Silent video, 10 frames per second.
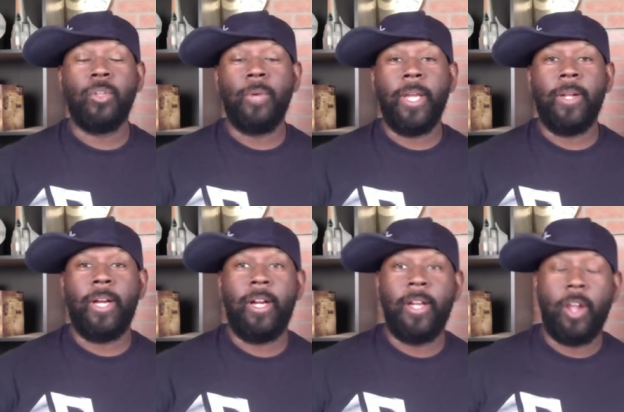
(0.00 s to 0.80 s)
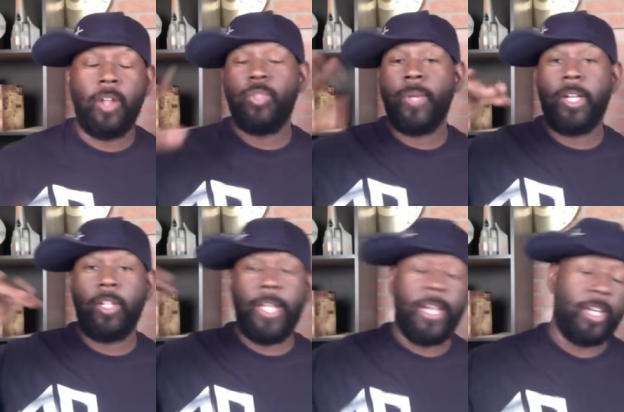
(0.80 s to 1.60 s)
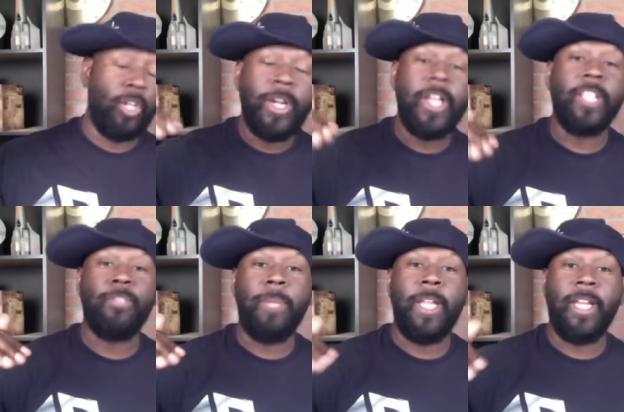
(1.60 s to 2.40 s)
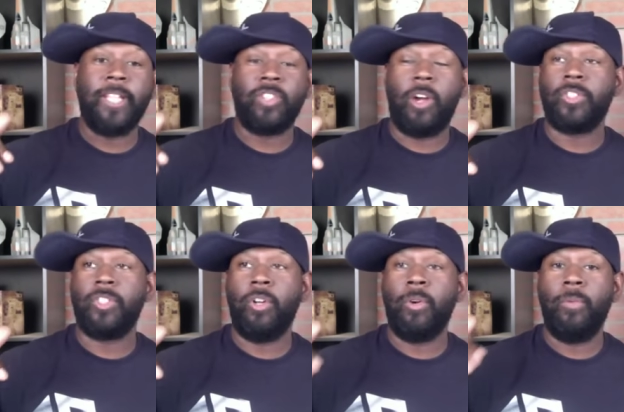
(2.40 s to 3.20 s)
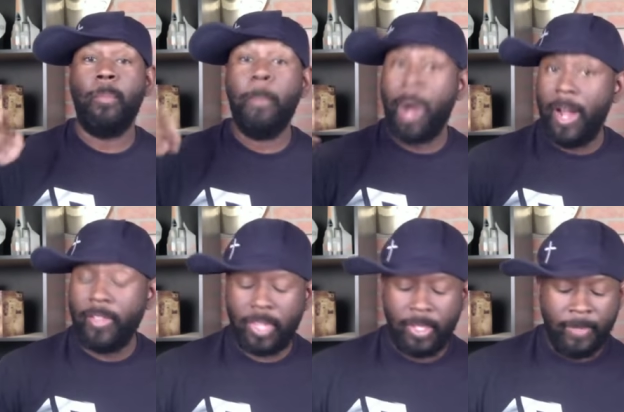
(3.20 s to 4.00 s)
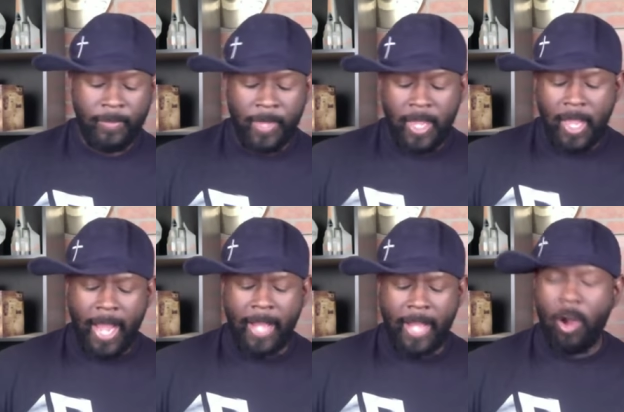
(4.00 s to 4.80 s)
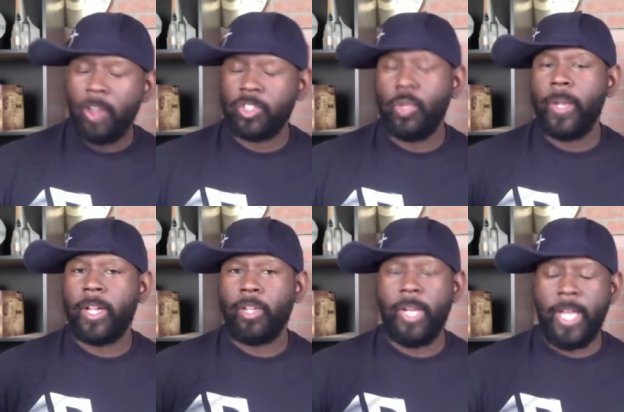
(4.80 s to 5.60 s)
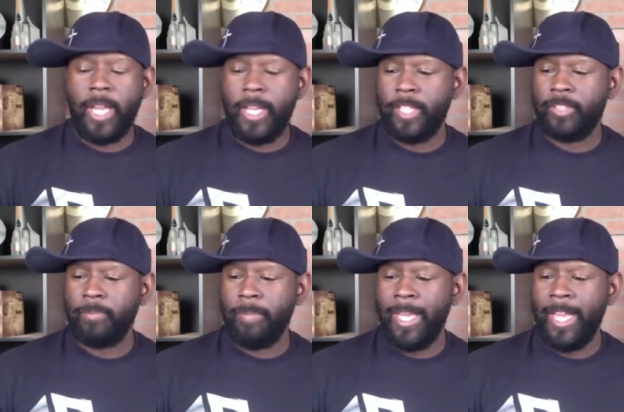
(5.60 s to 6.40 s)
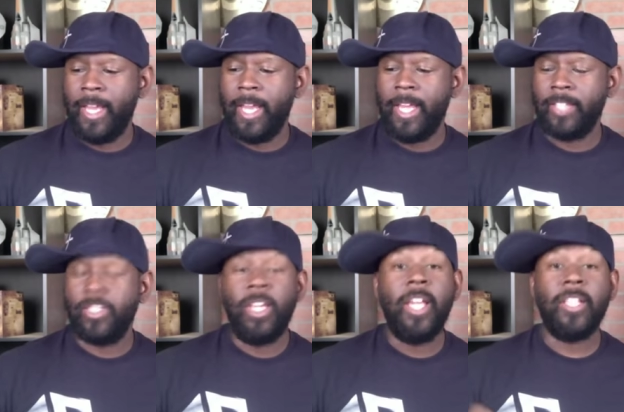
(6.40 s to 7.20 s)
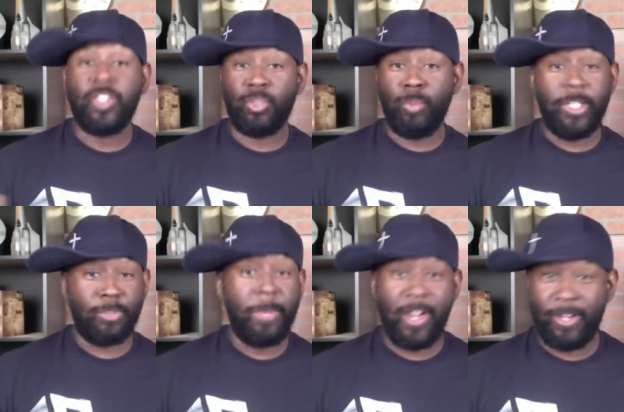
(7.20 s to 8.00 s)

it uh, it also it included in its meaning is also month, and also included in his meaning is his sweet smell.